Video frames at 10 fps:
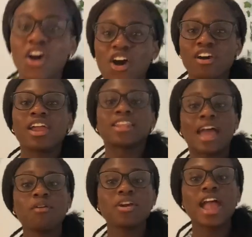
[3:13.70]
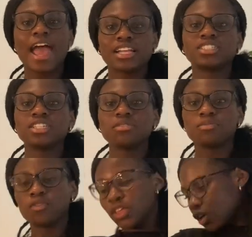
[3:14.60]
Okay, now we're actually
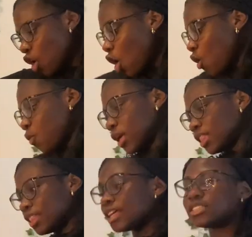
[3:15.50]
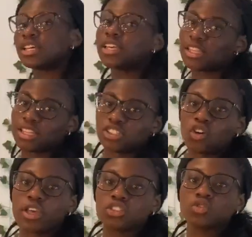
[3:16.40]
moving. Oh wait, let's skip this.
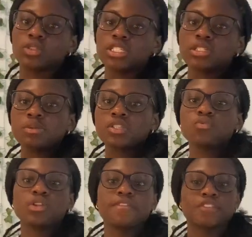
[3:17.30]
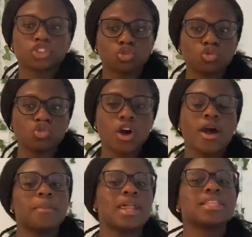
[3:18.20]
Okay, so this isn't really for school,
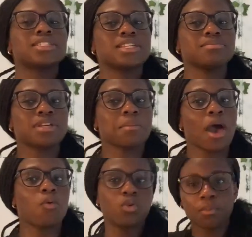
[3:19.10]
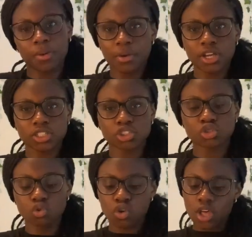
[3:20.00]
but at the same time, I will be wearing it to
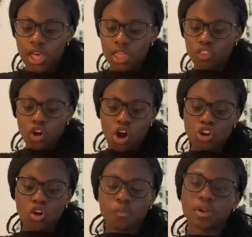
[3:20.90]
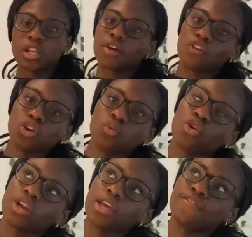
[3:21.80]
school, and they're already open, and I've already
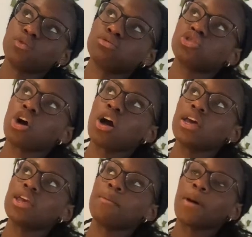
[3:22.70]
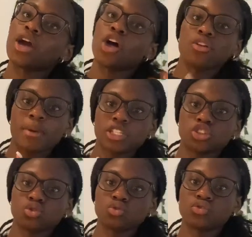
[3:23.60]
worn it. If you saw in my other back to
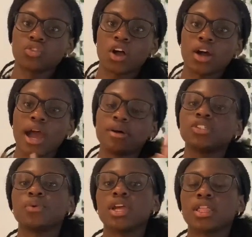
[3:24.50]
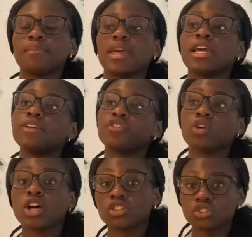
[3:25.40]
school vlog, I was wearing them, and if you
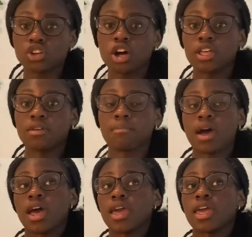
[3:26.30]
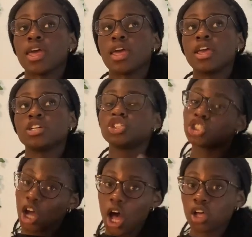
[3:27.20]
also saw in my
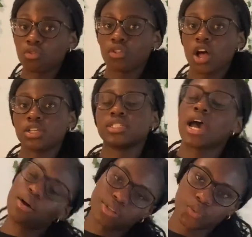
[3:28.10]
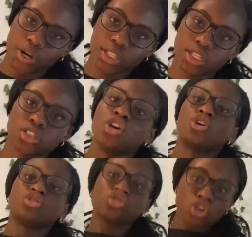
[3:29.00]
Chicago vlogs, I was wearing
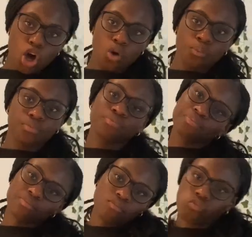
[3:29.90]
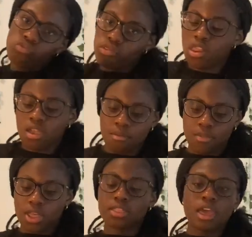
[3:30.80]
these. So,
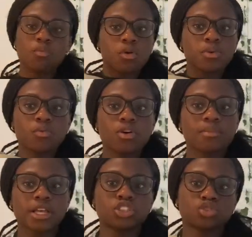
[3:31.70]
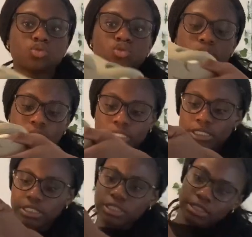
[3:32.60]
but they will be worn back to school. It's
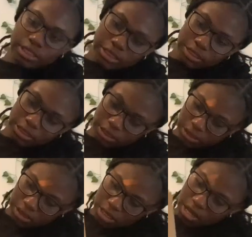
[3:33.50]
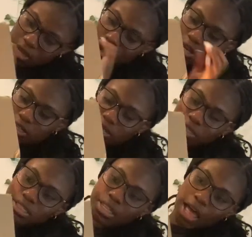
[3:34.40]
these
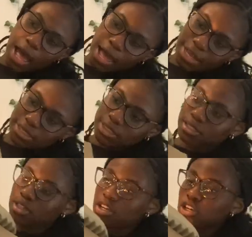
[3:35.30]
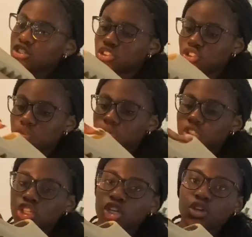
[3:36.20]
Adidas slides, super
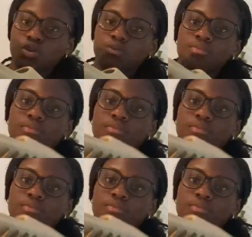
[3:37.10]
cute.